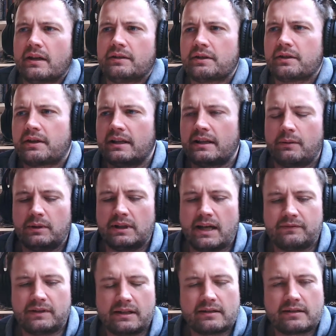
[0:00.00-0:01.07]
And do you think that will
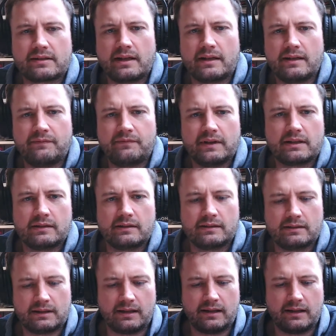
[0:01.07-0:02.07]
have significant